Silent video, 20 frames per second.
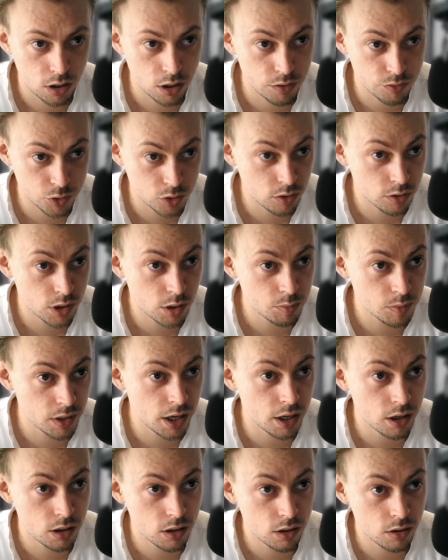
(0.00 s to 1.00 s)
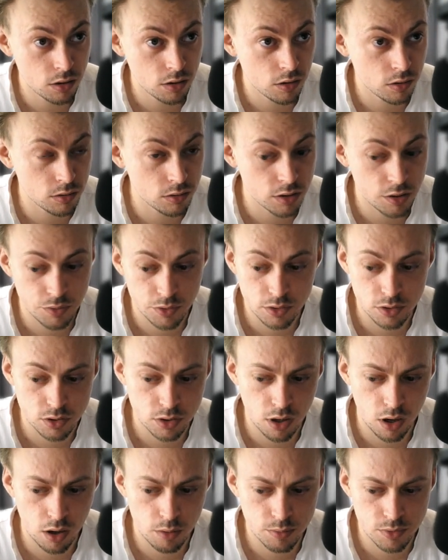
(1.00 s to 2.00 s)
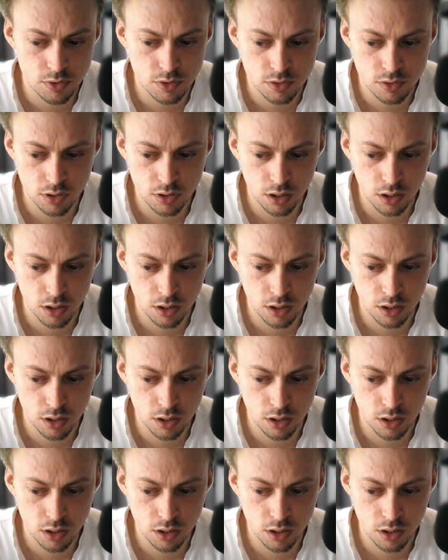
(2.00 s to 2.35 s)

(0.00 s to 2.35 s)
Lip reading: if you're gonna apply on different jobs,